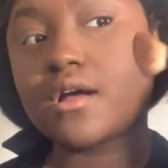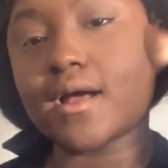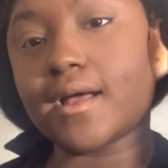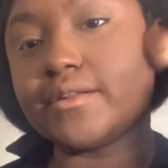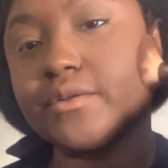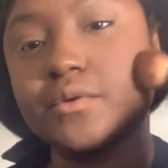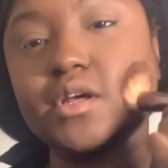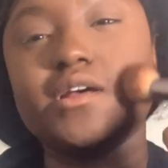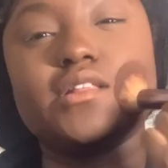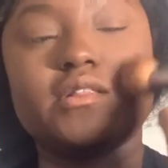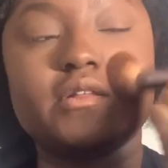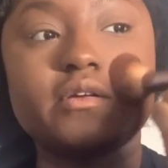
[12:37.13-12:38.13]
I do it a
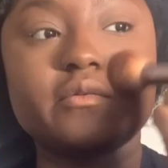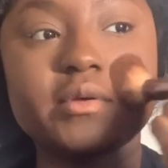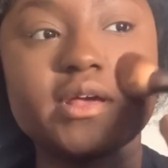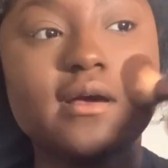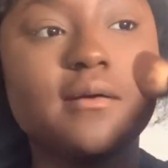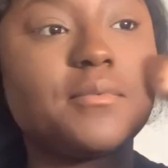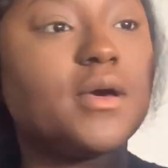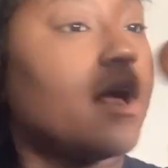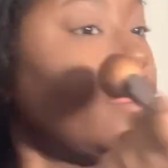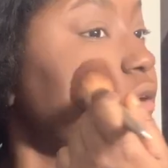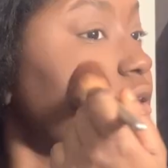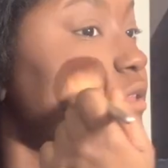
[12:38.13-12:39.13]
little bit up
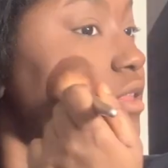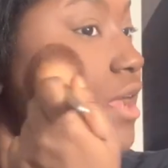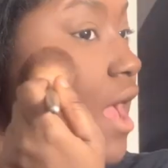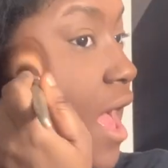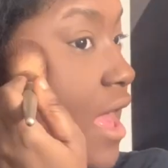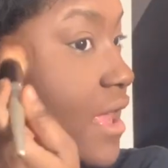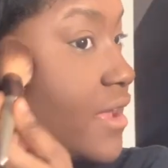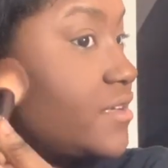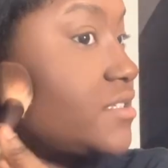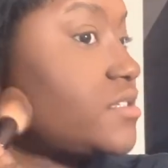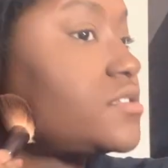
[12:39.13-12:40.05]
under the eyes,